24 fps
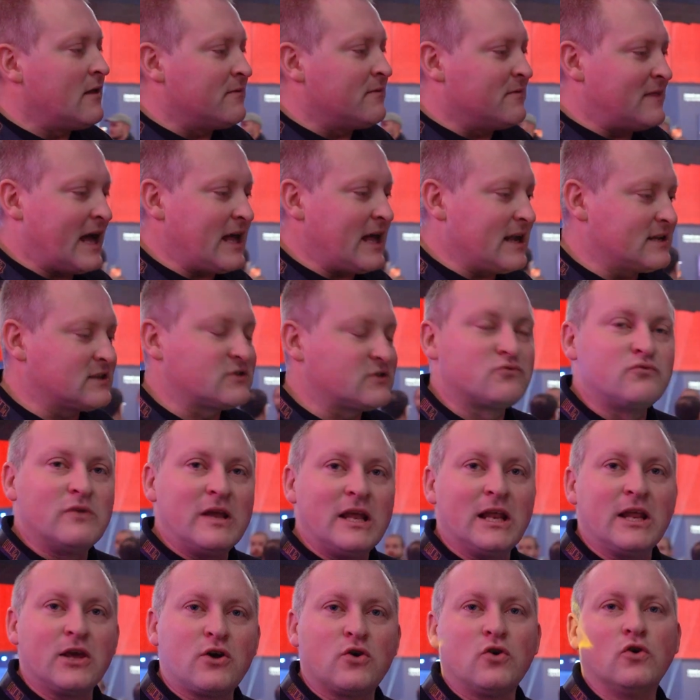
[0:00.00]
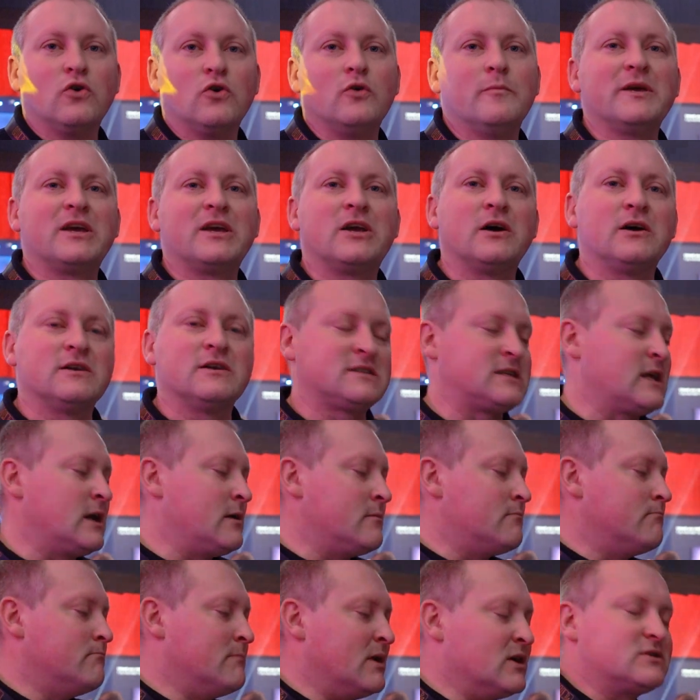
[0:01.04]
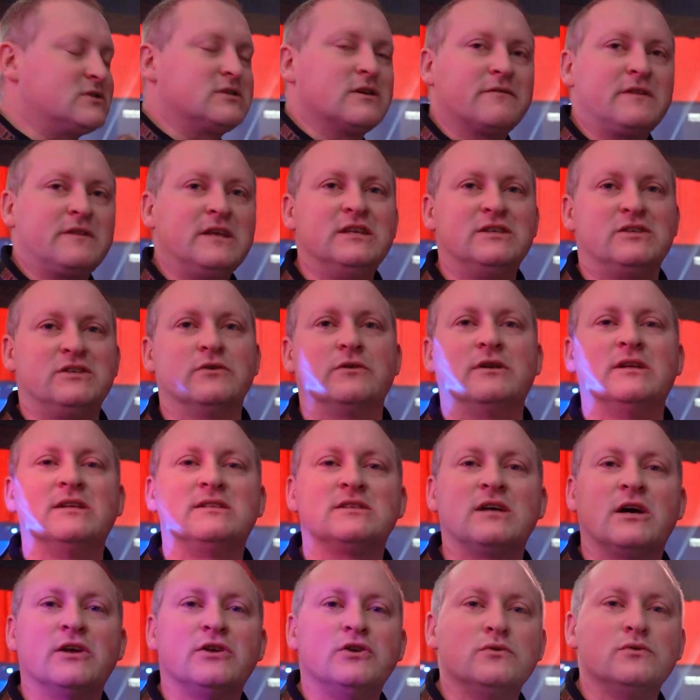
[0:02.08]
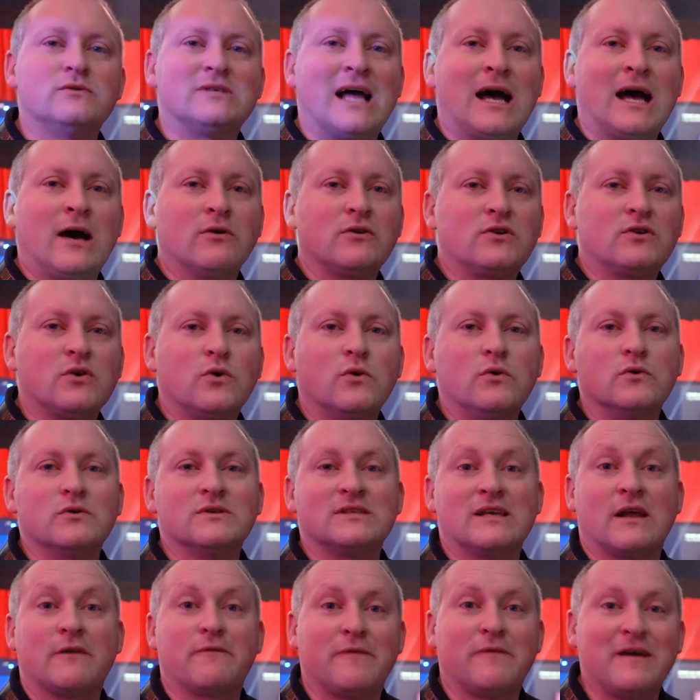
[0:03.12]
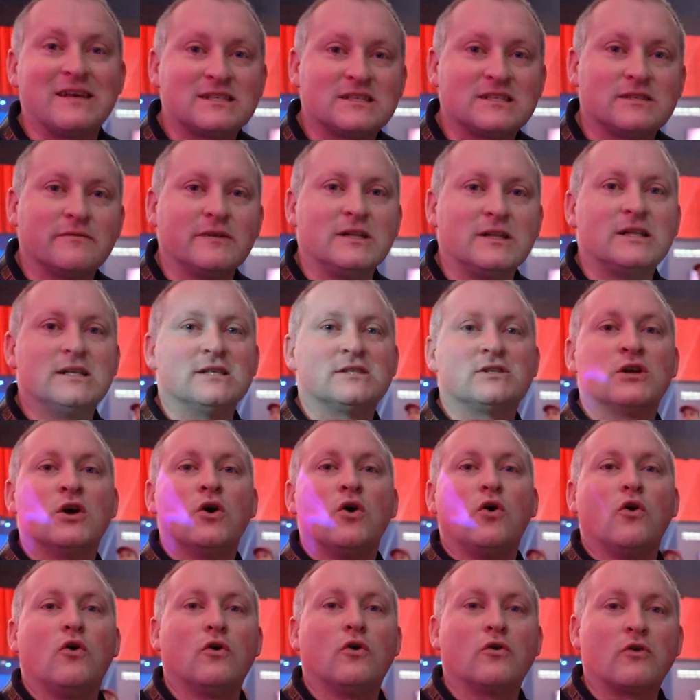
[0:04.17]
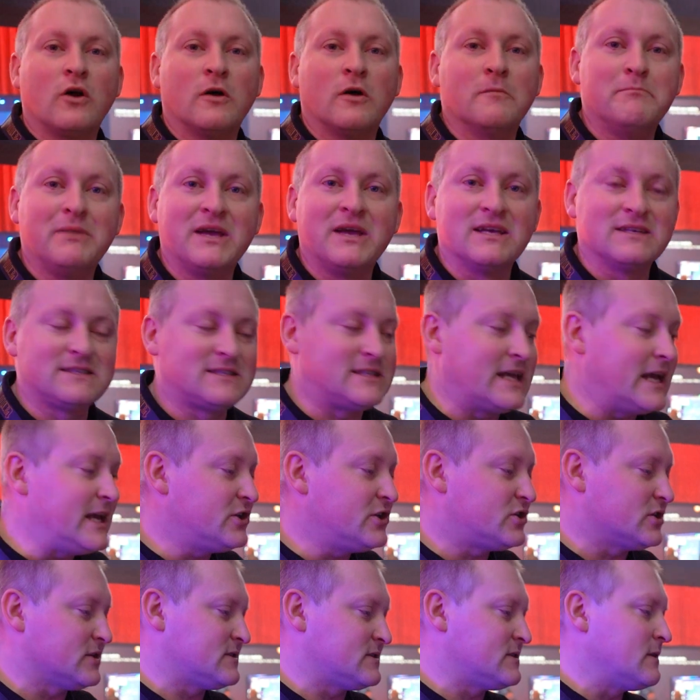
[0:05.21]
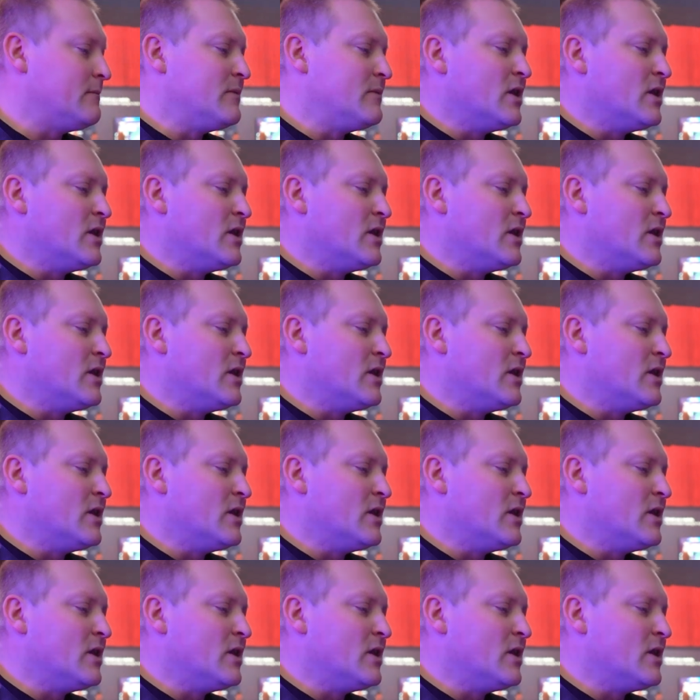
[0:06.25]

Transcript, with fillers: That is really cool because most of these units are used outdoors at festivals or on bigger stages.